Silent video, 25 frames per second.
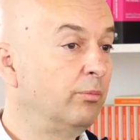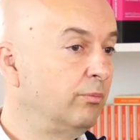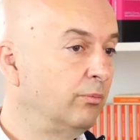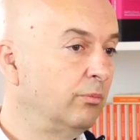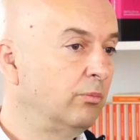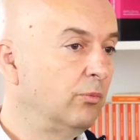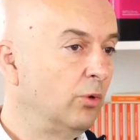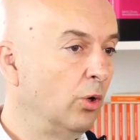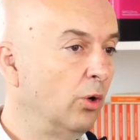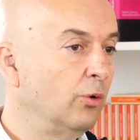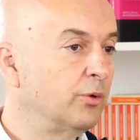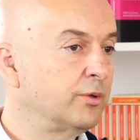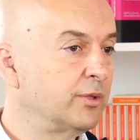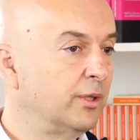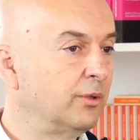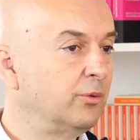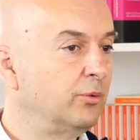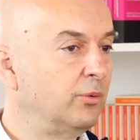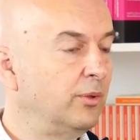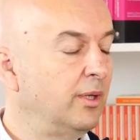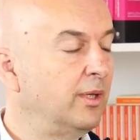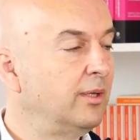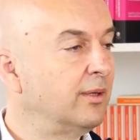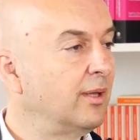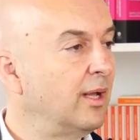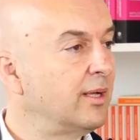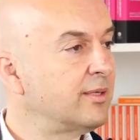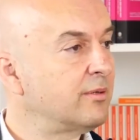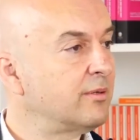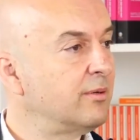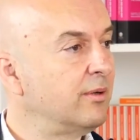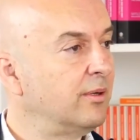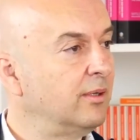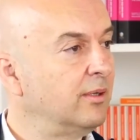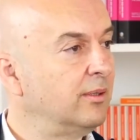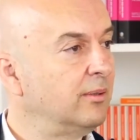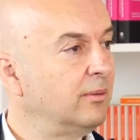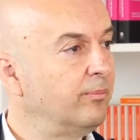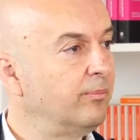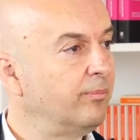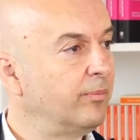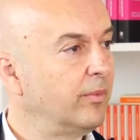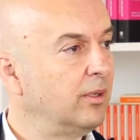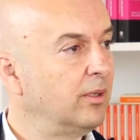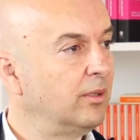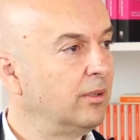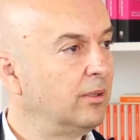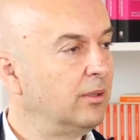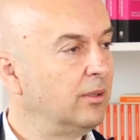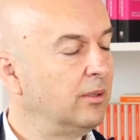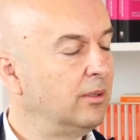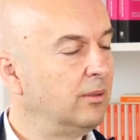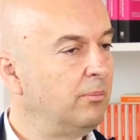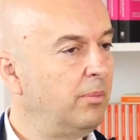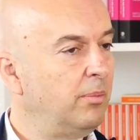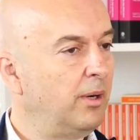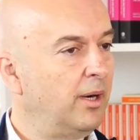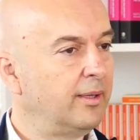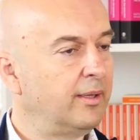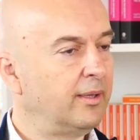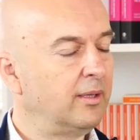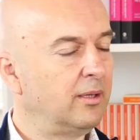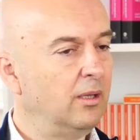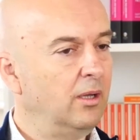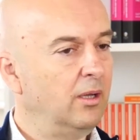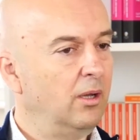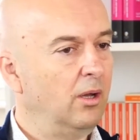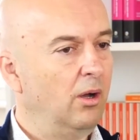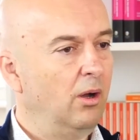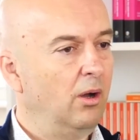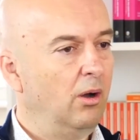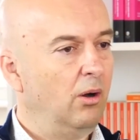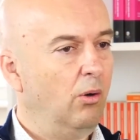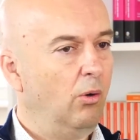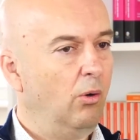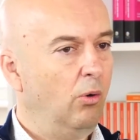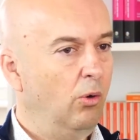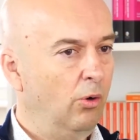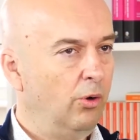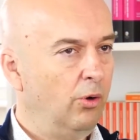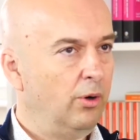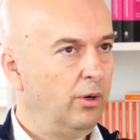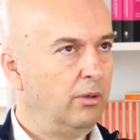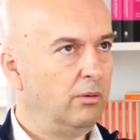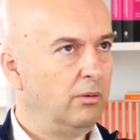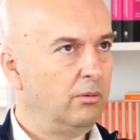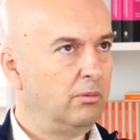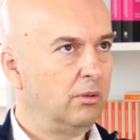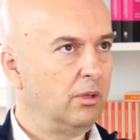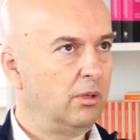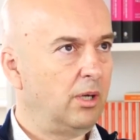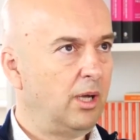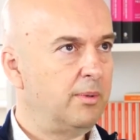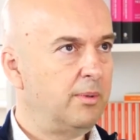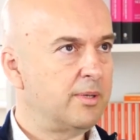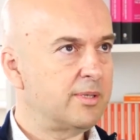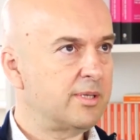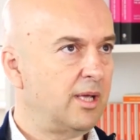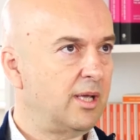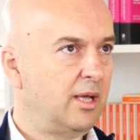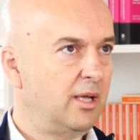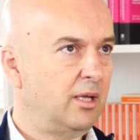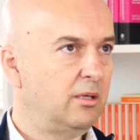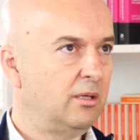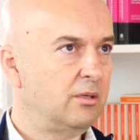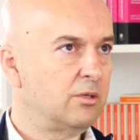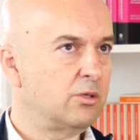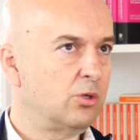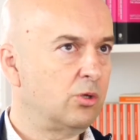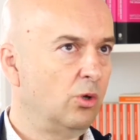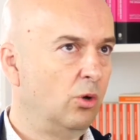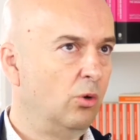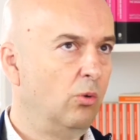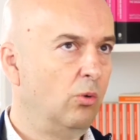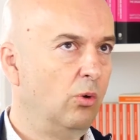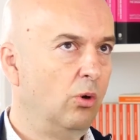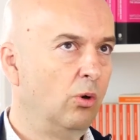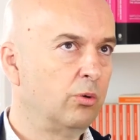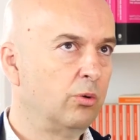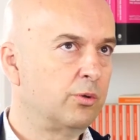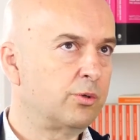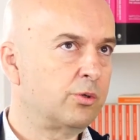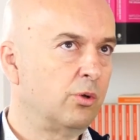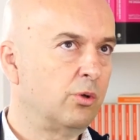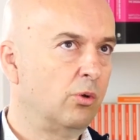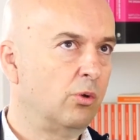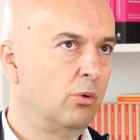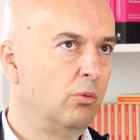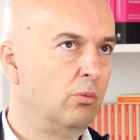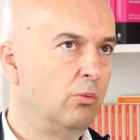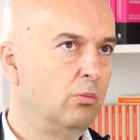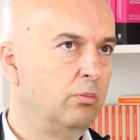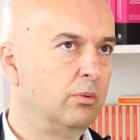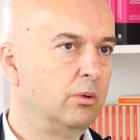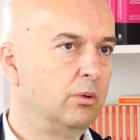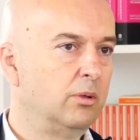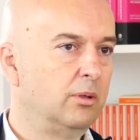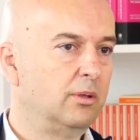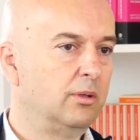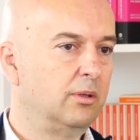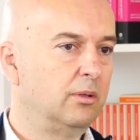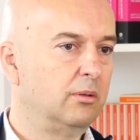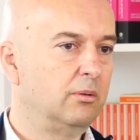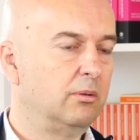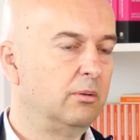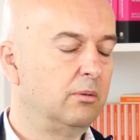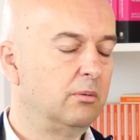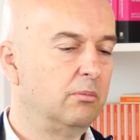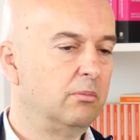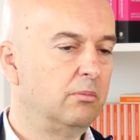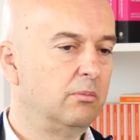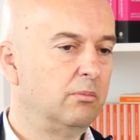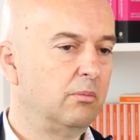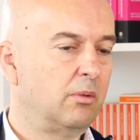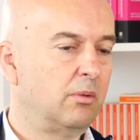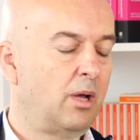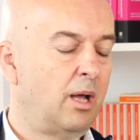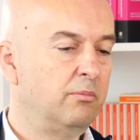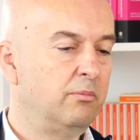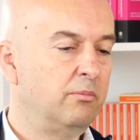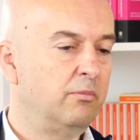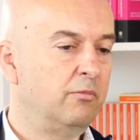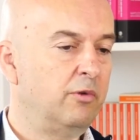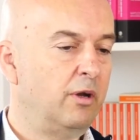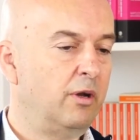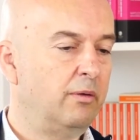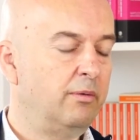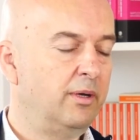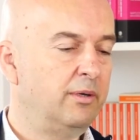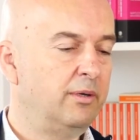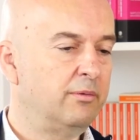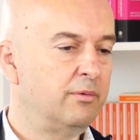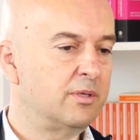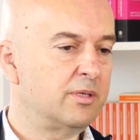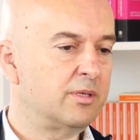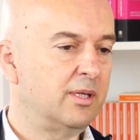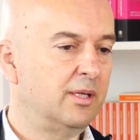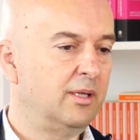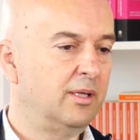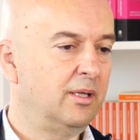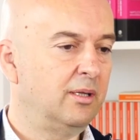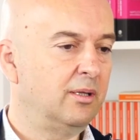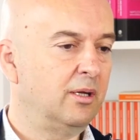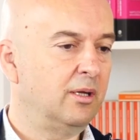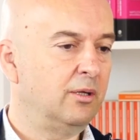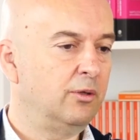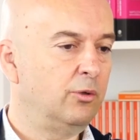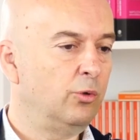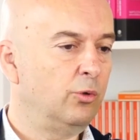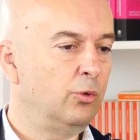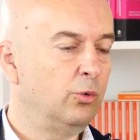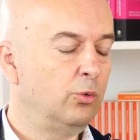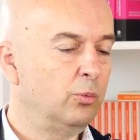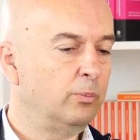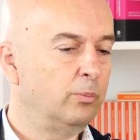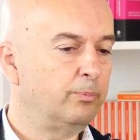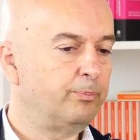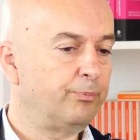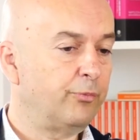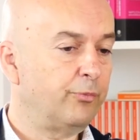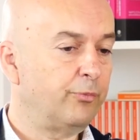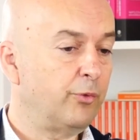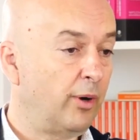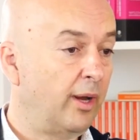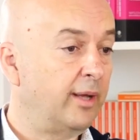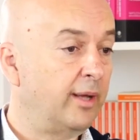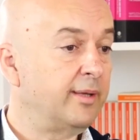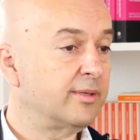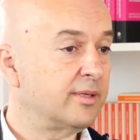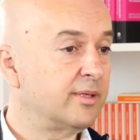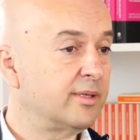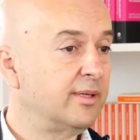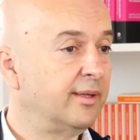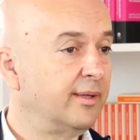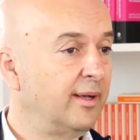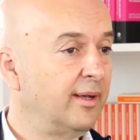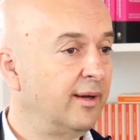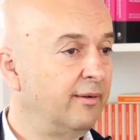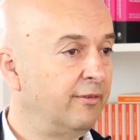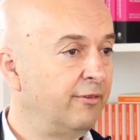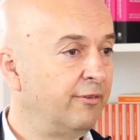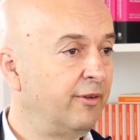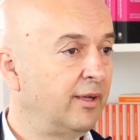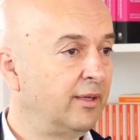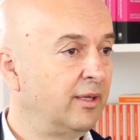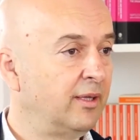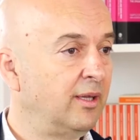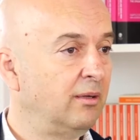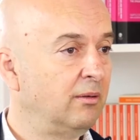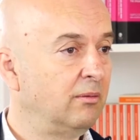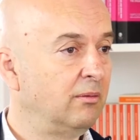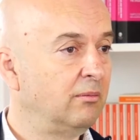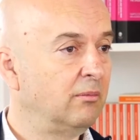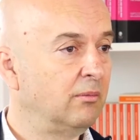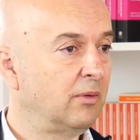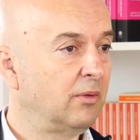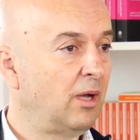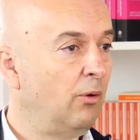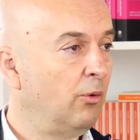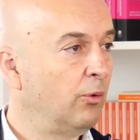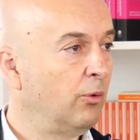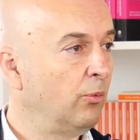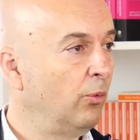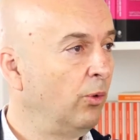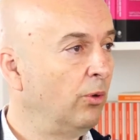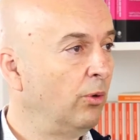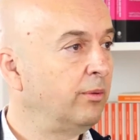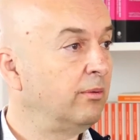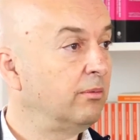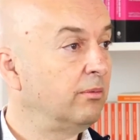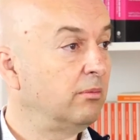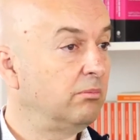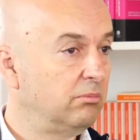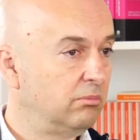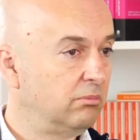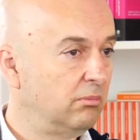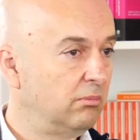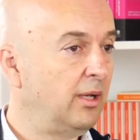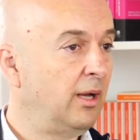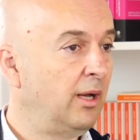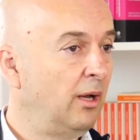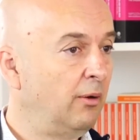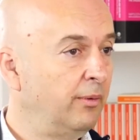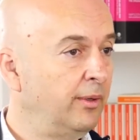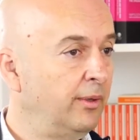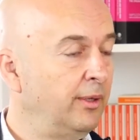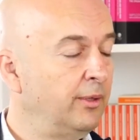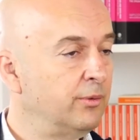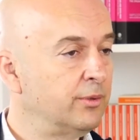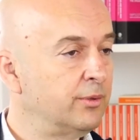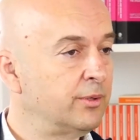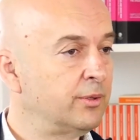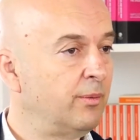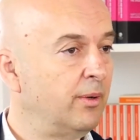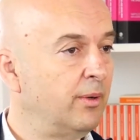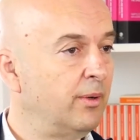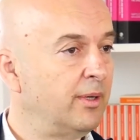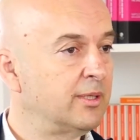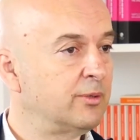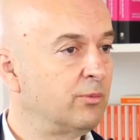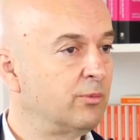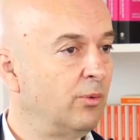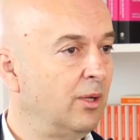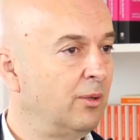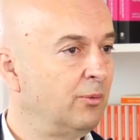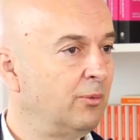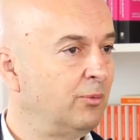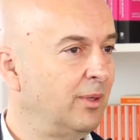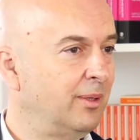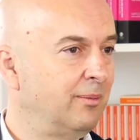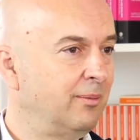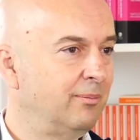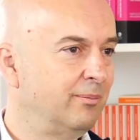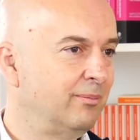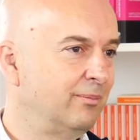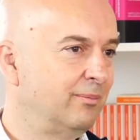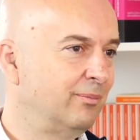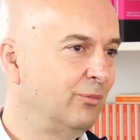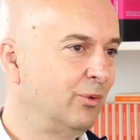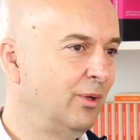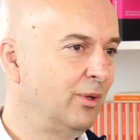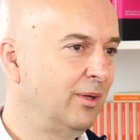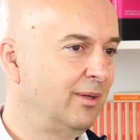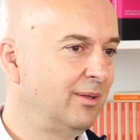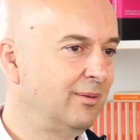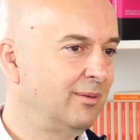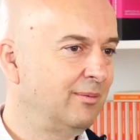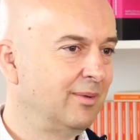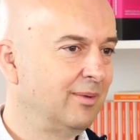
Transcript: closer to the industrial uh, part or i may say so also uh, i'm very interested in the new trends that are affecting our world and our industry as well we we